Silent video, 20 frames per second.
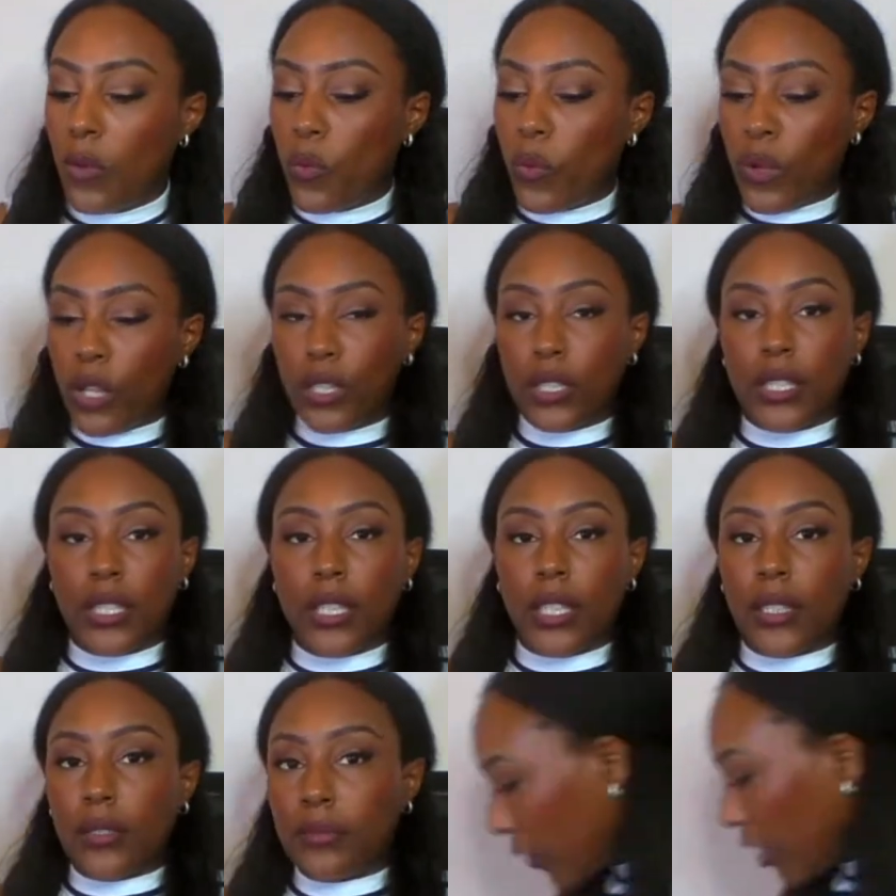we'll
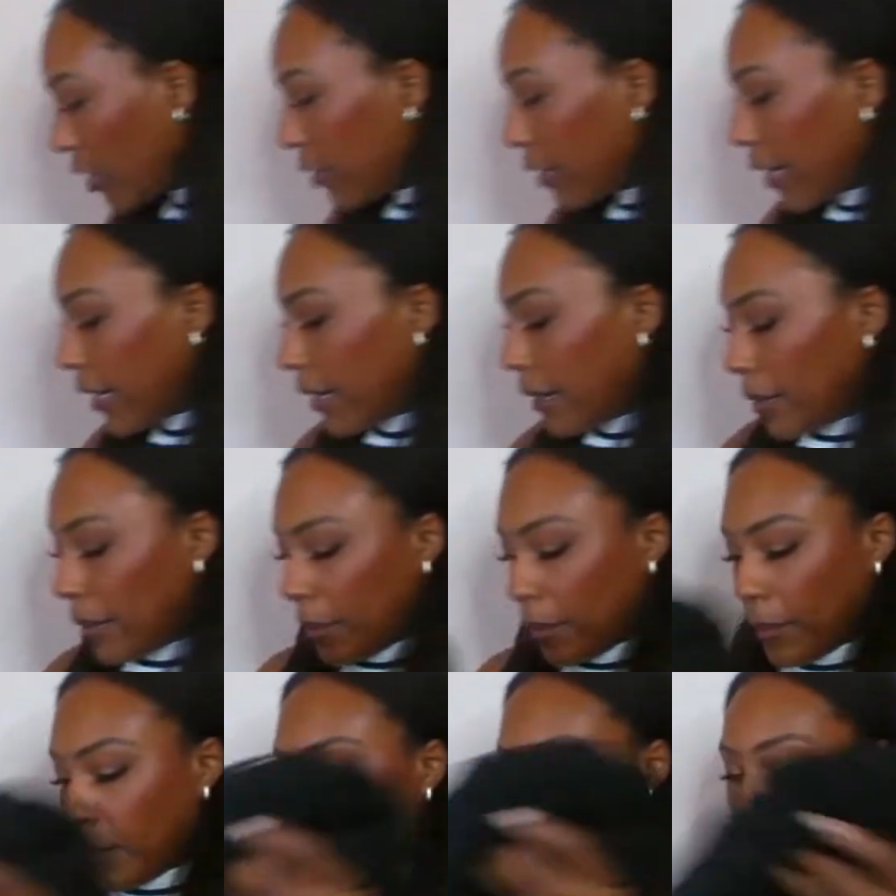see. All right,
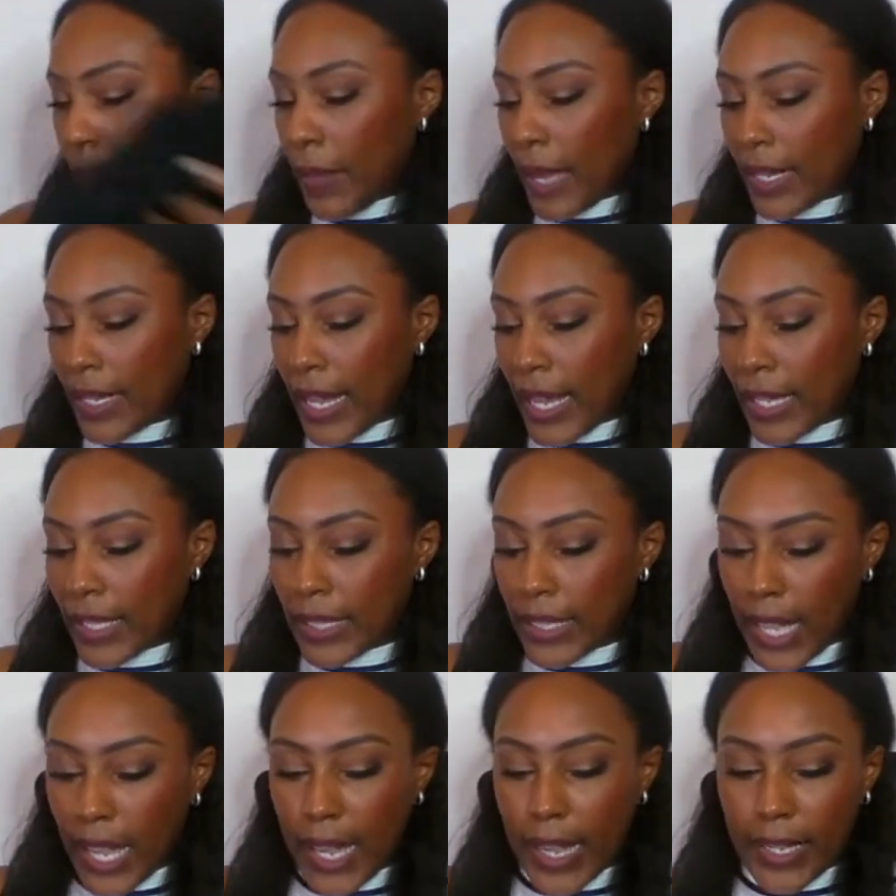my
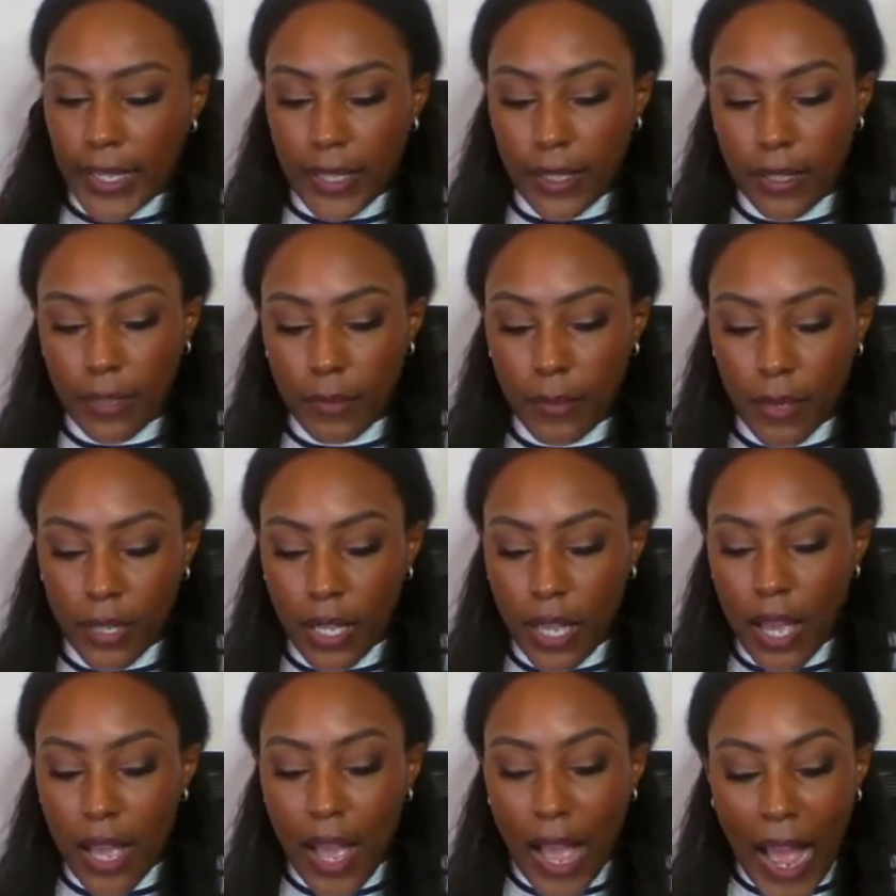next item
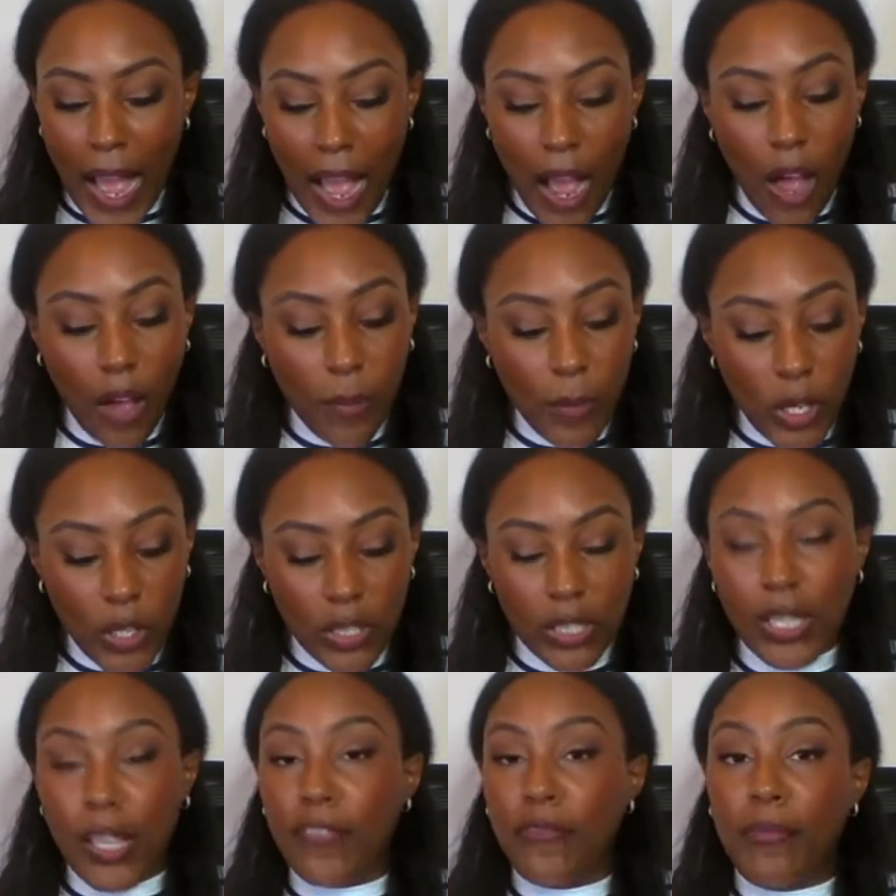I
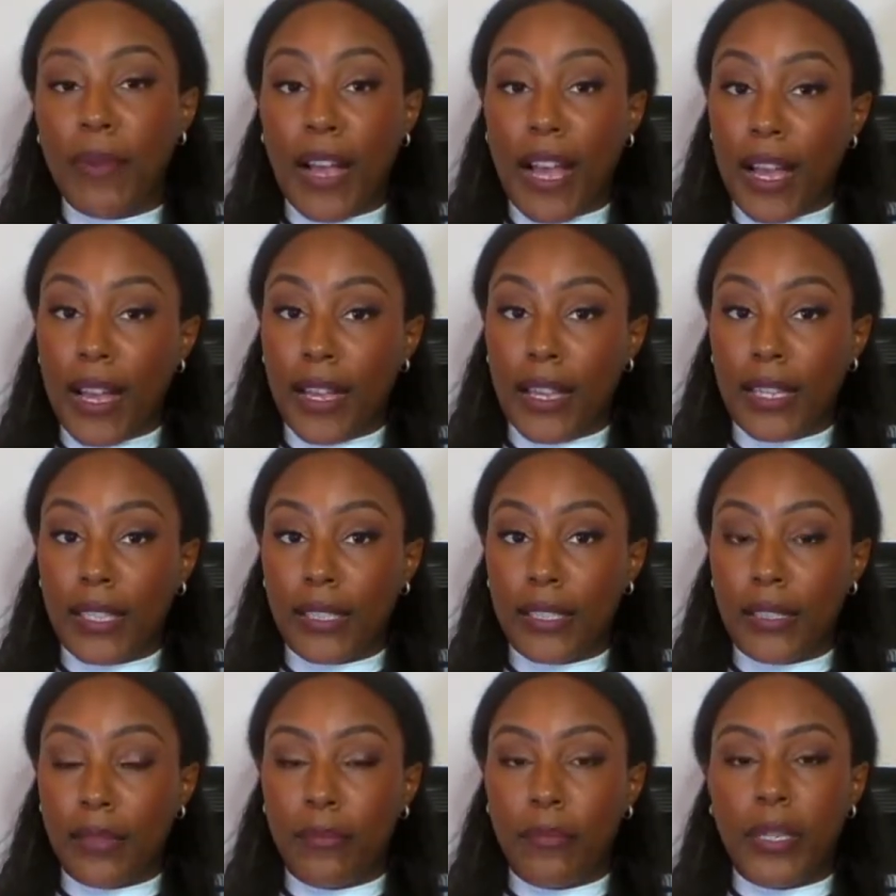almost left
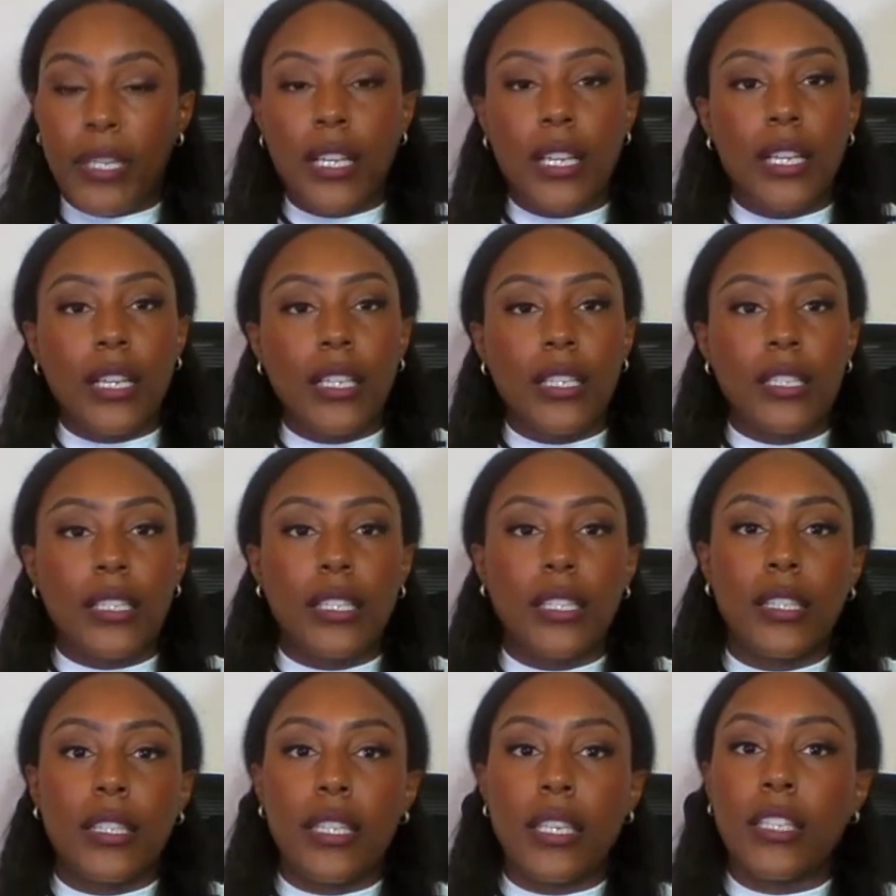behind because
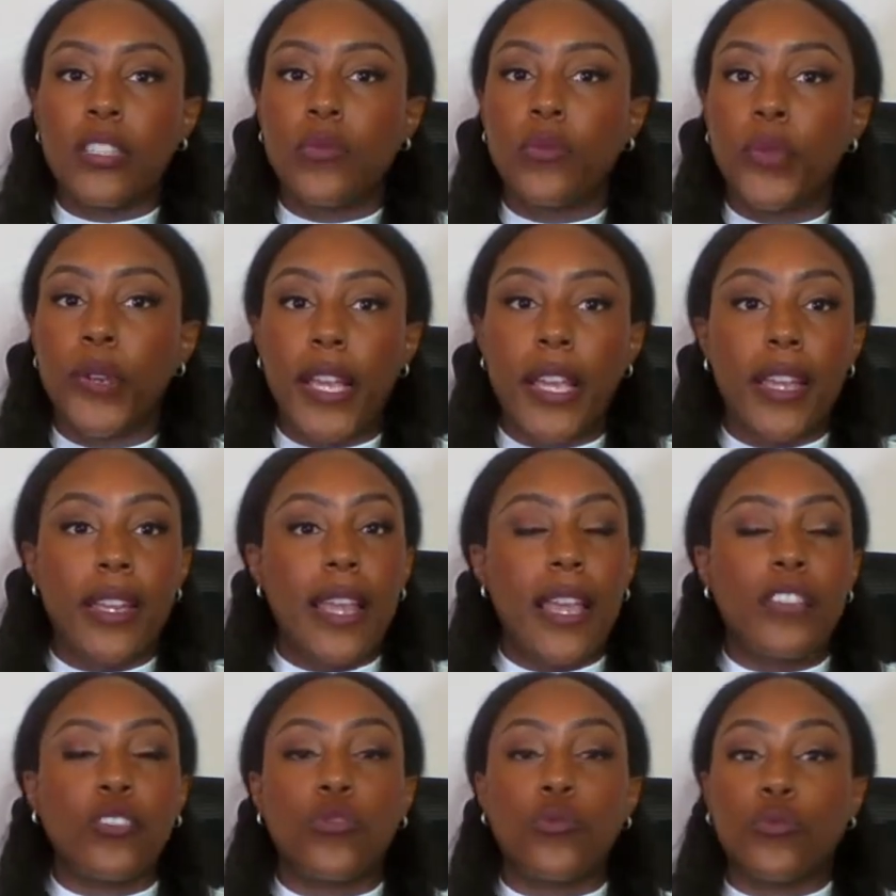this brand
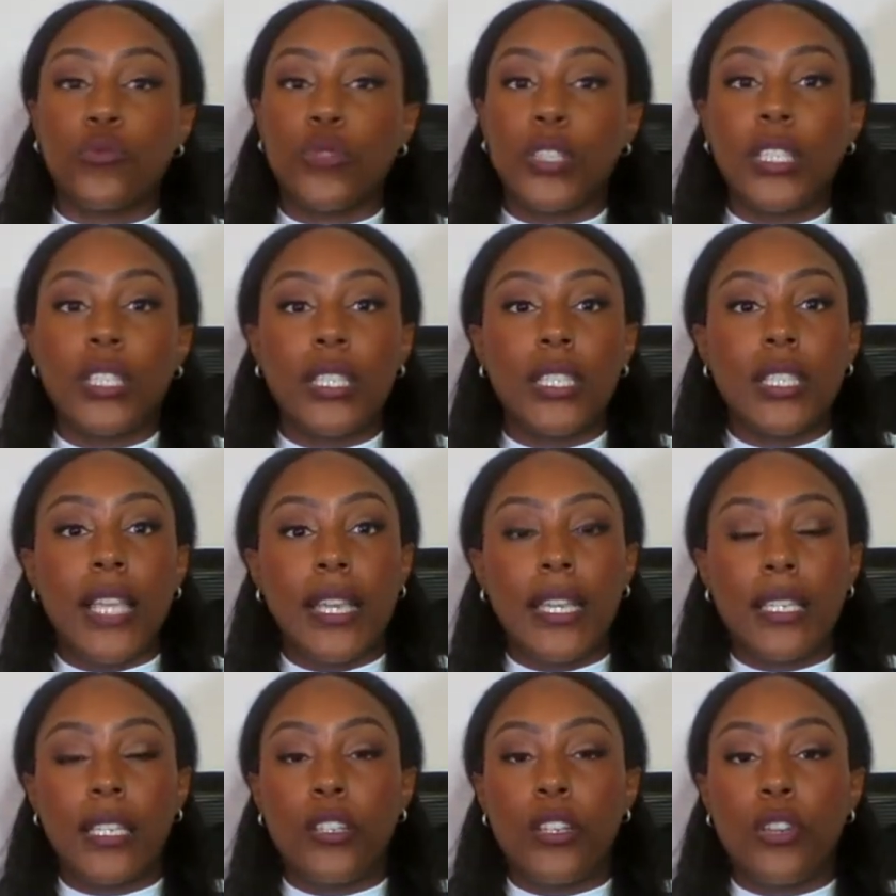has really
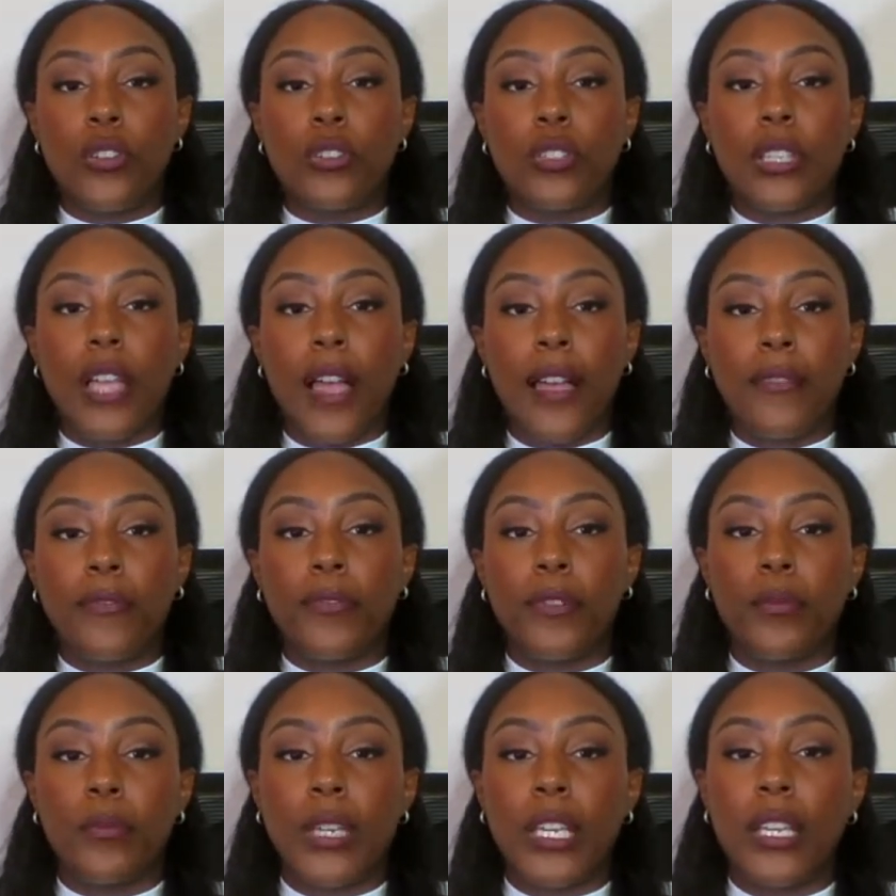taken a nosedive
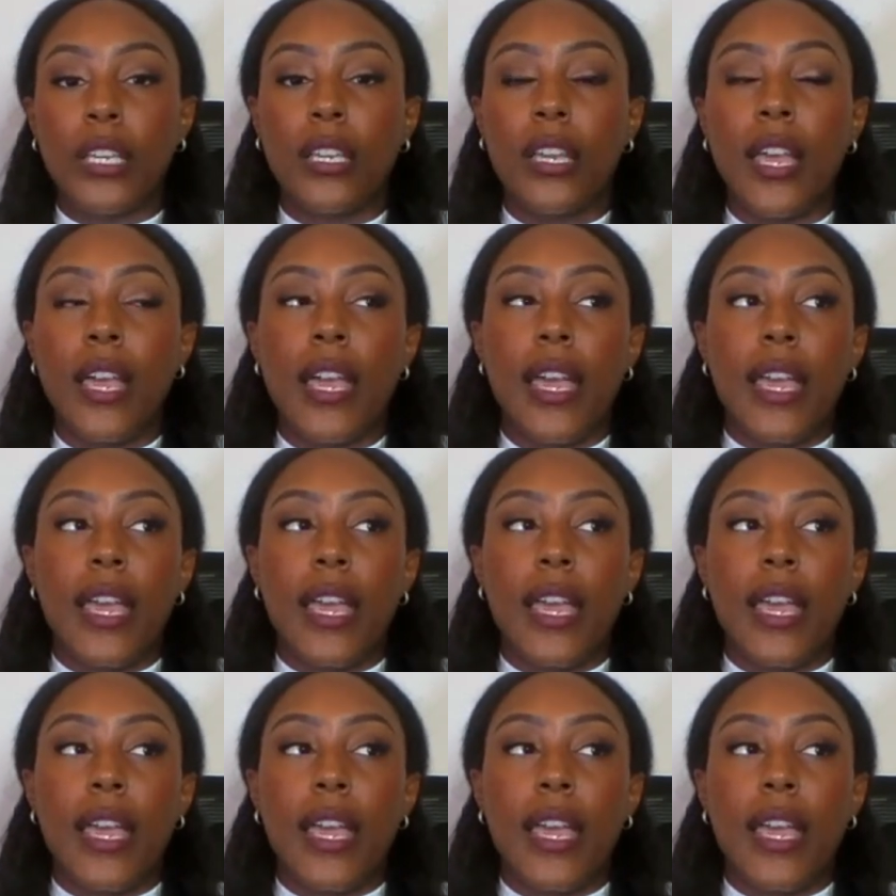for me,